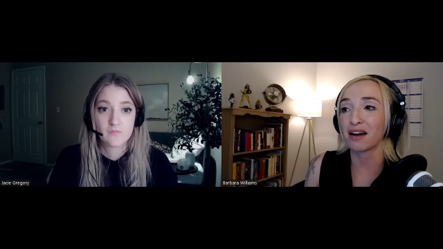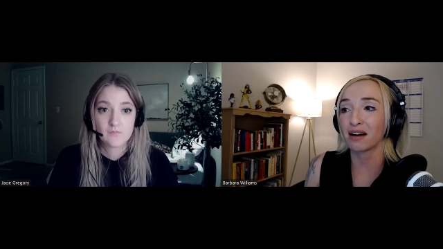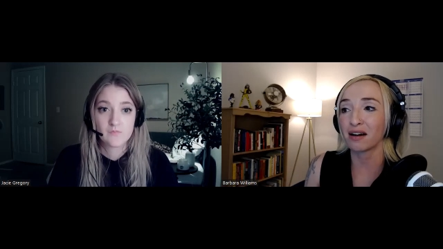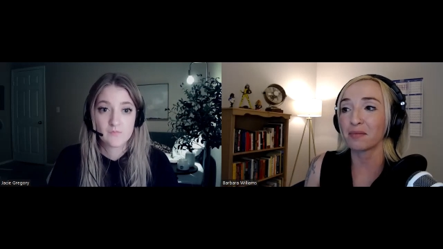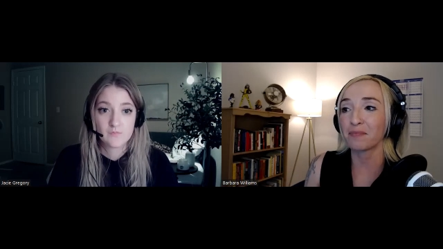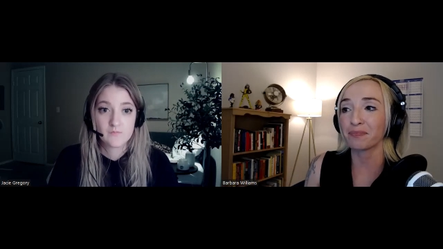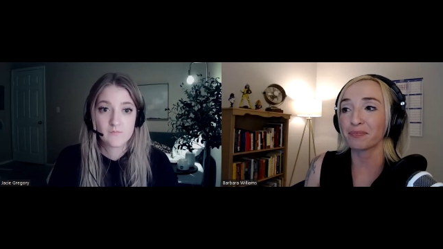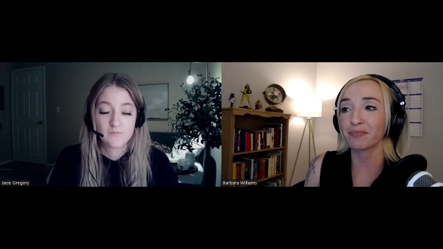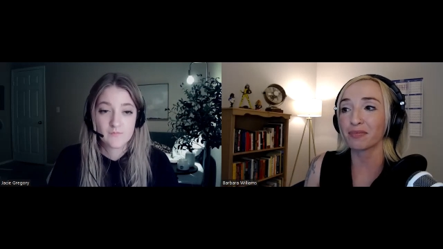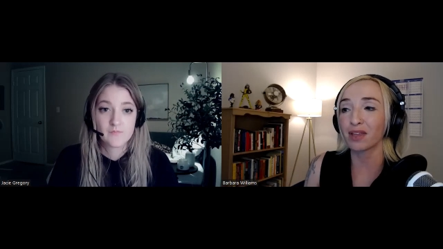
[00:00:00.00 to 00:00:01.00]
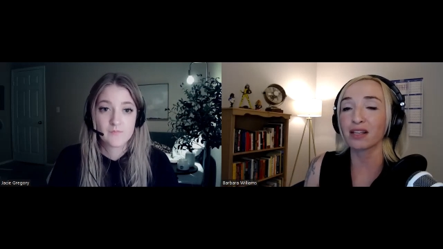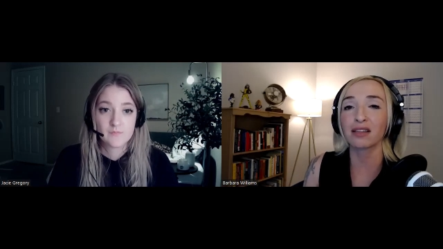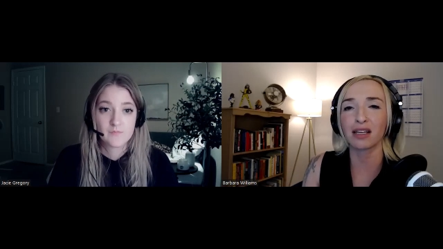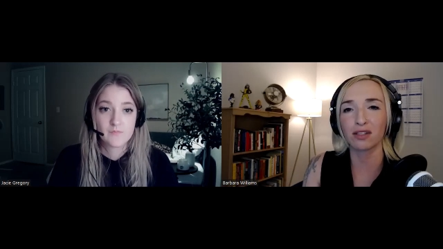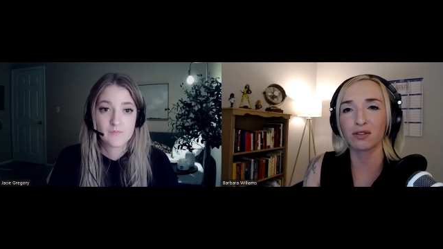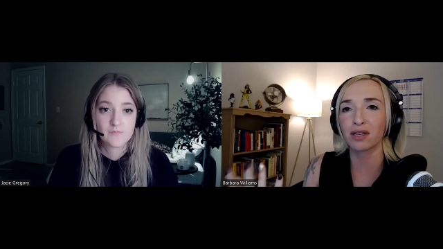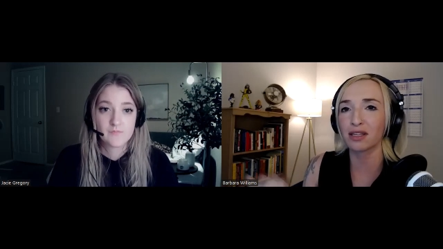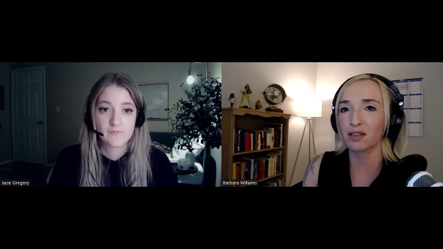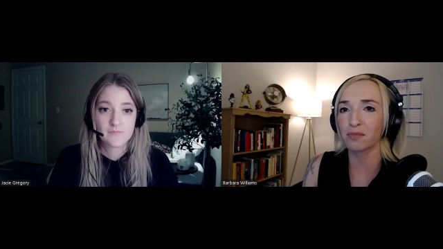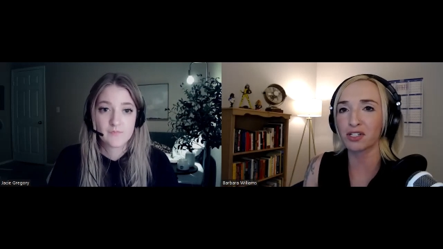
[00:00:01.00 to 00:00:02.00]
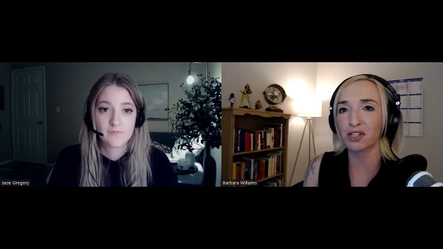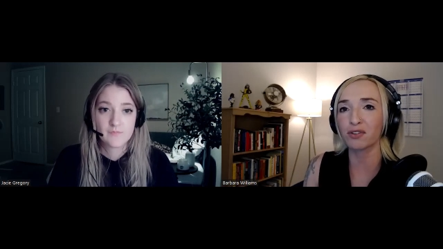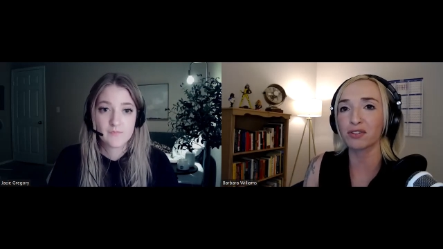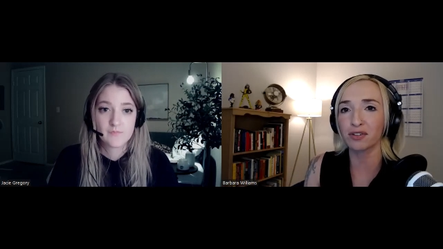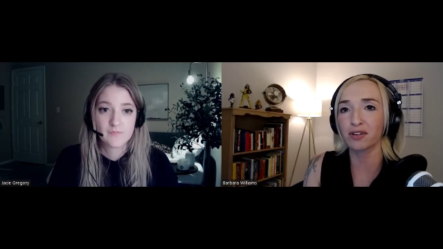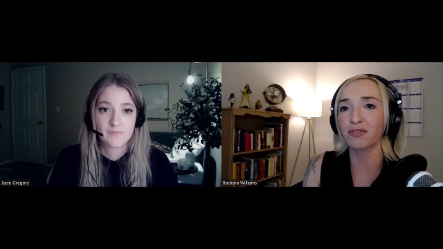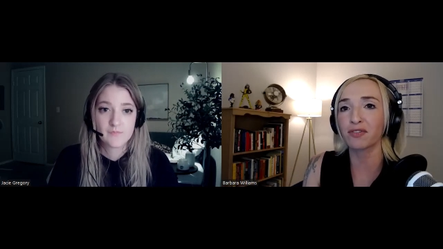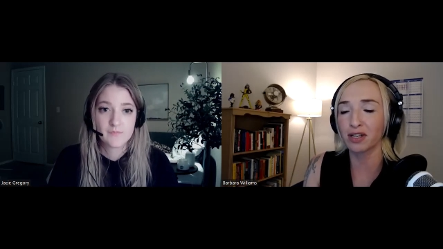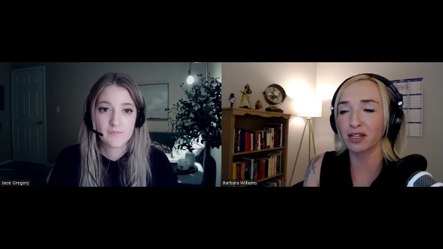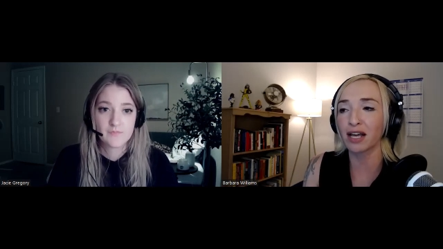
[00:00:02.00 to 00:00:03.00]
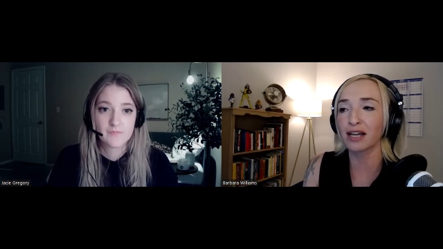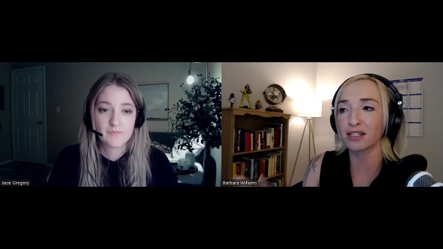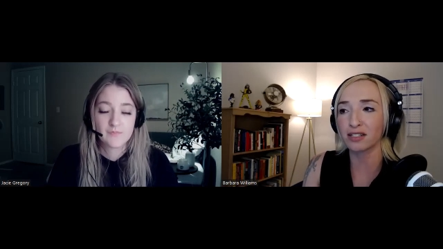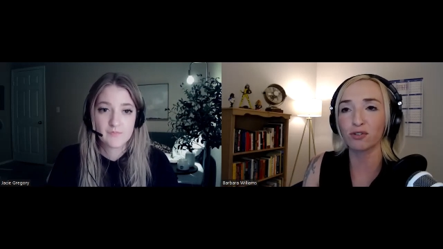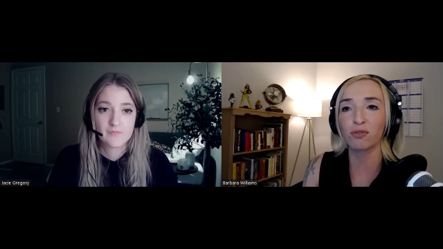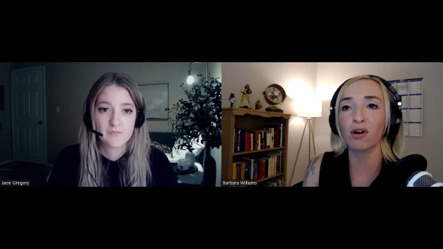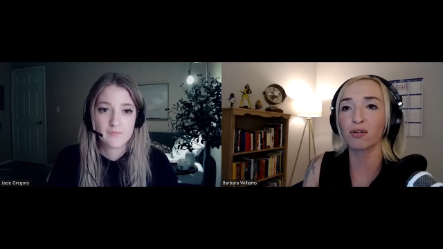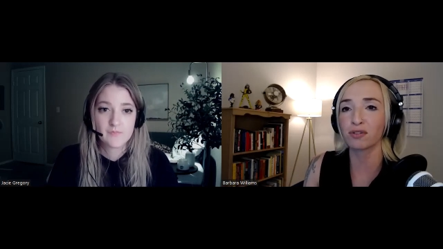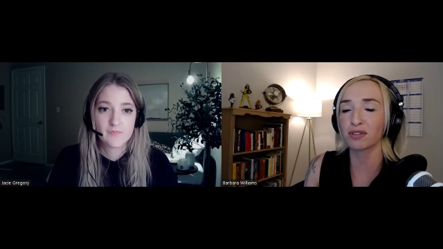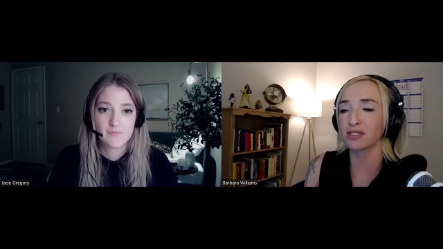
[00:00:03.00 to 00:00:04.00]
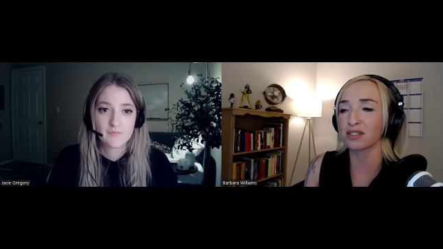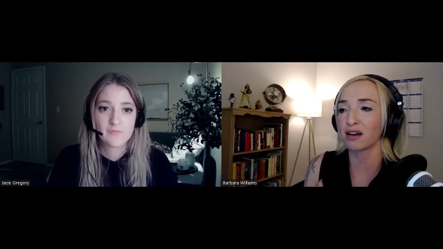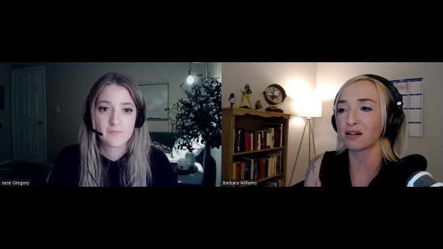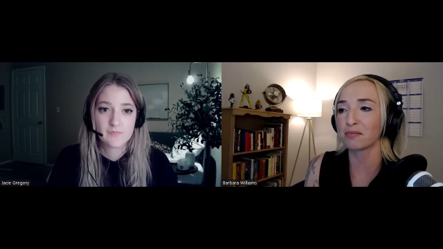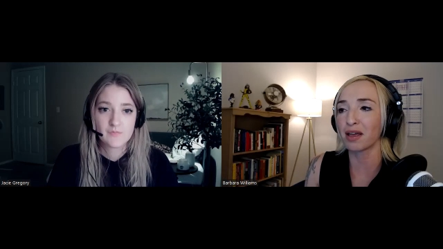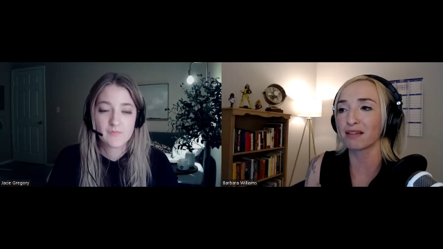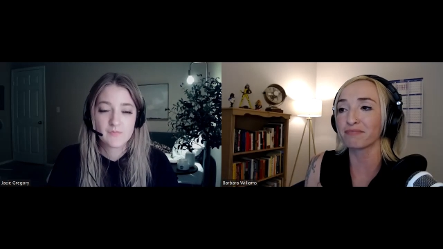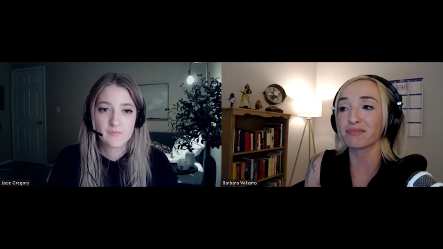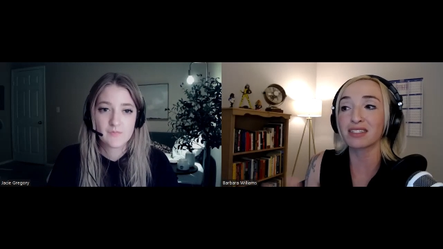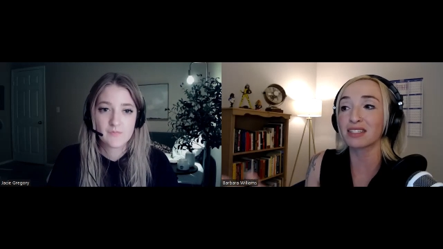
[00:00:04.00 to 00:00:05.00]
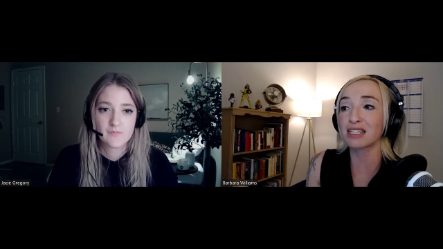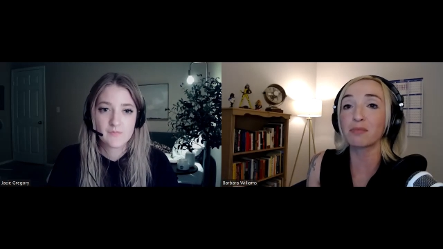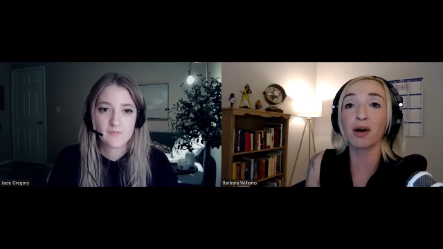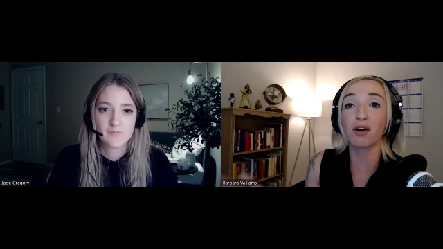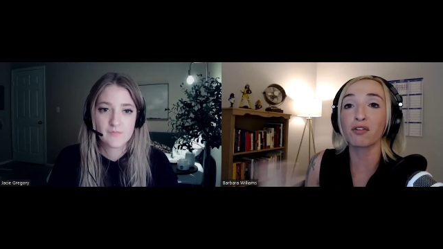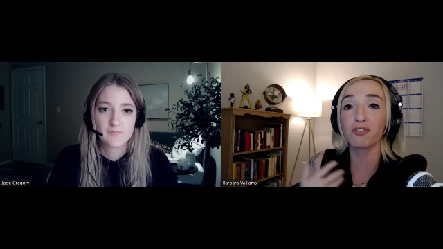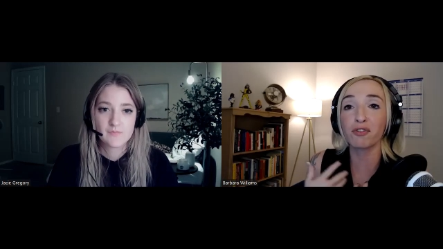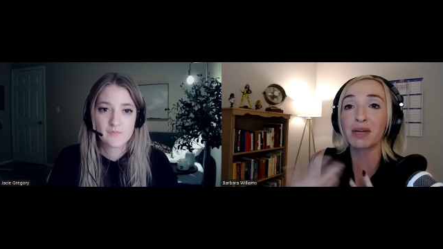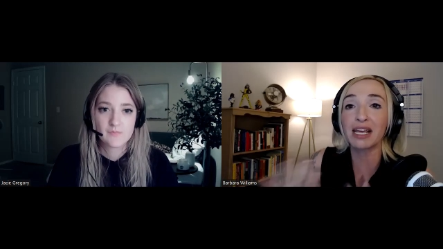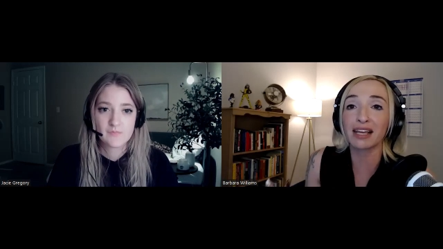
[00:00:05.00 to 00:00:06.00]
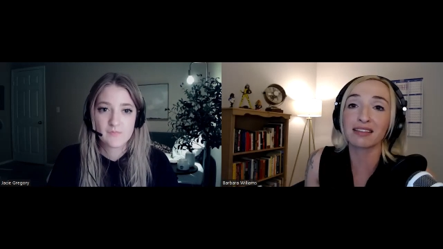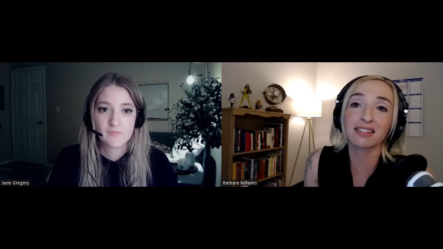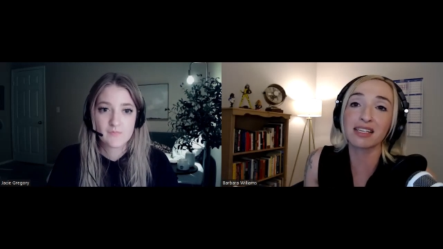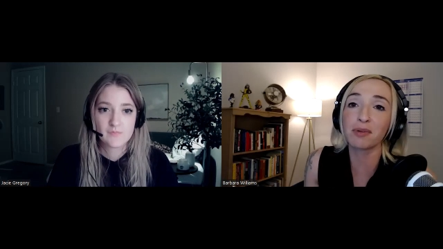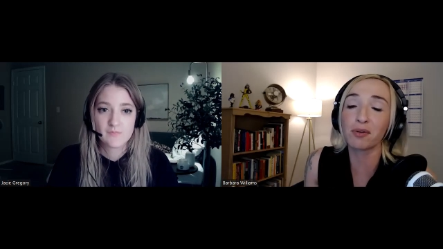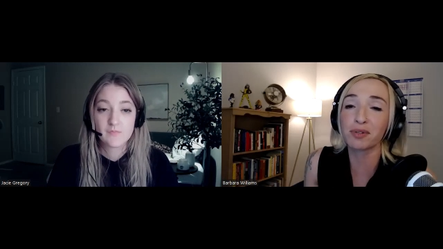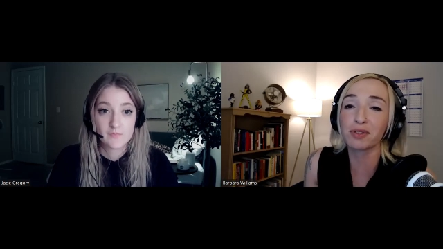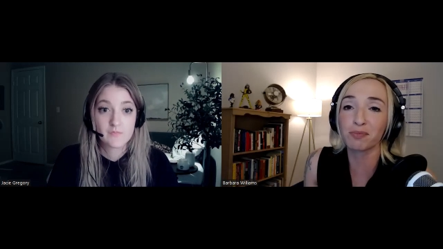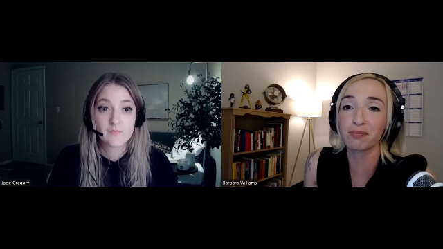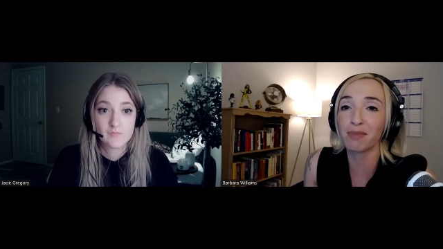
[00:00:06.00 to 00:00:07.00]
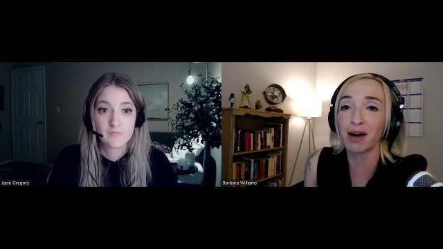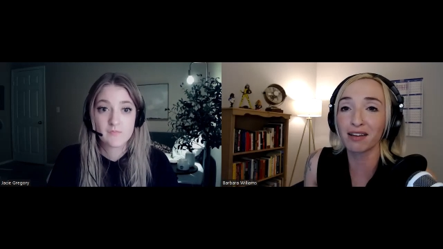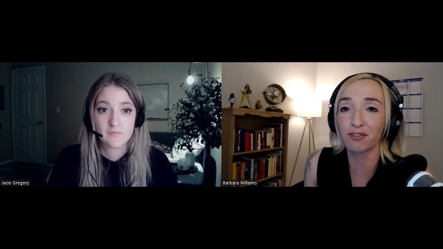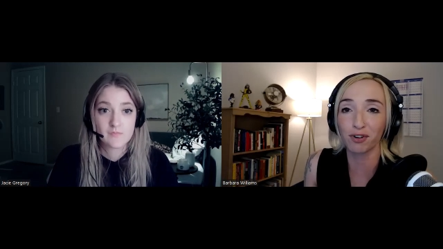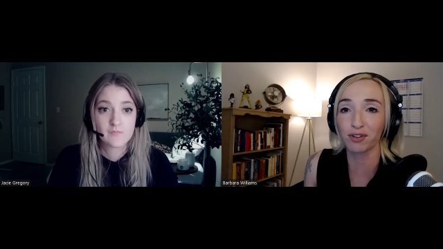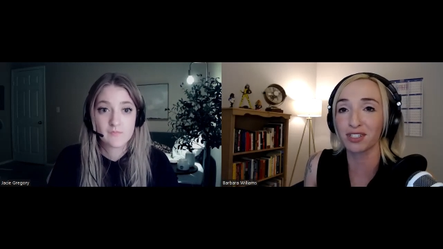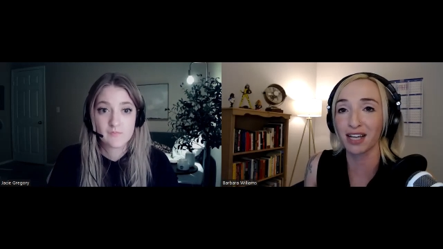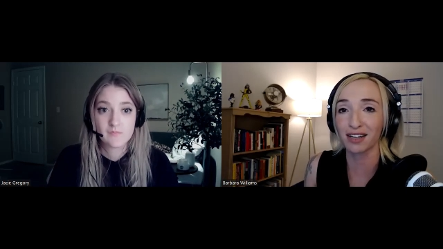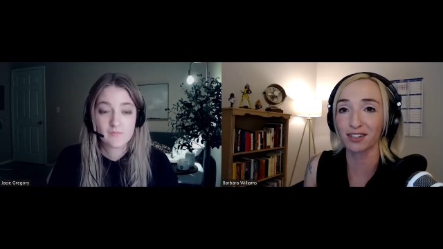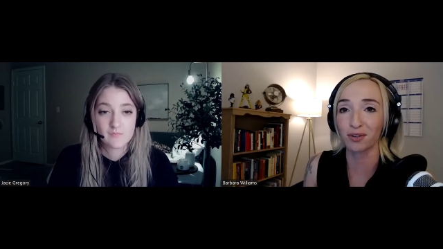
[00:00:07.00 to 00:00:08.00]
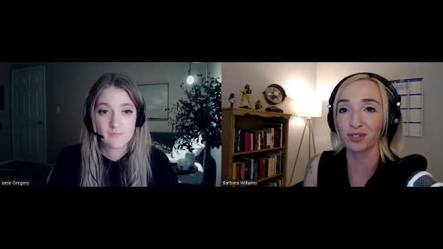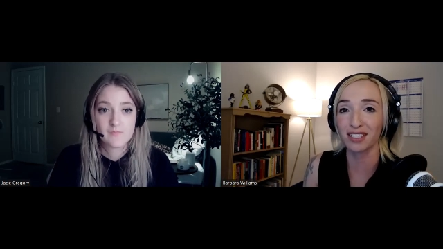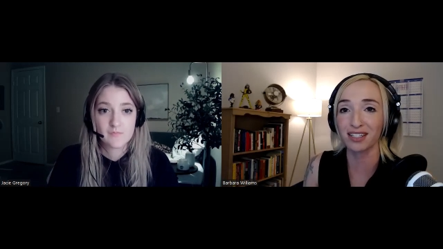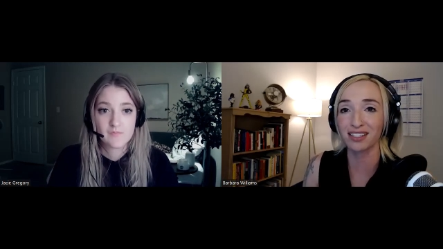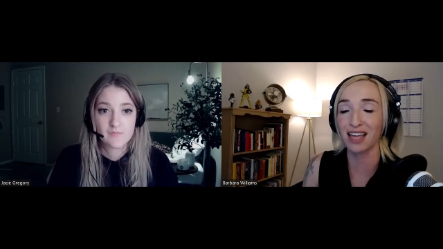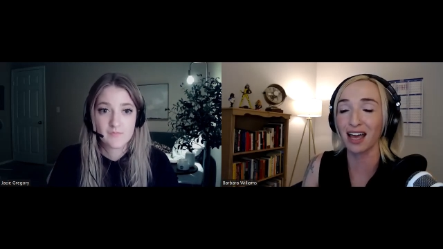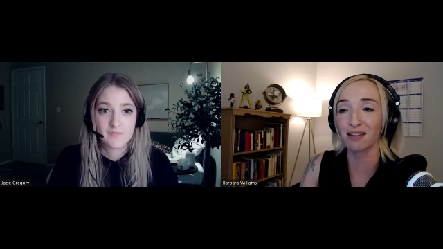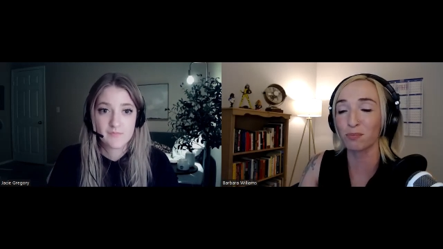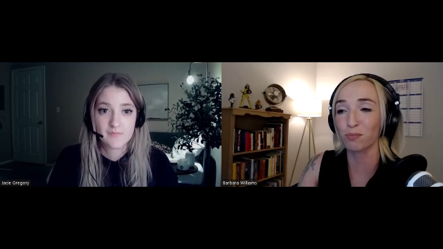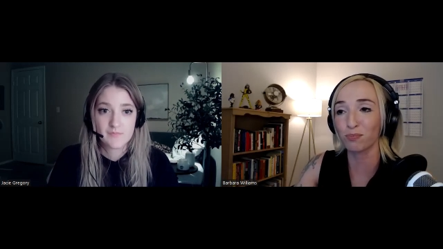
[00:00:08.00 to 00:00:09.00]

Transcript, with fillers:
Speaker 1: um, and like you, I think you mentioned ulcerative colitis, Crohn's, um, SIBO. For me, SIBO was my first diagnosis that,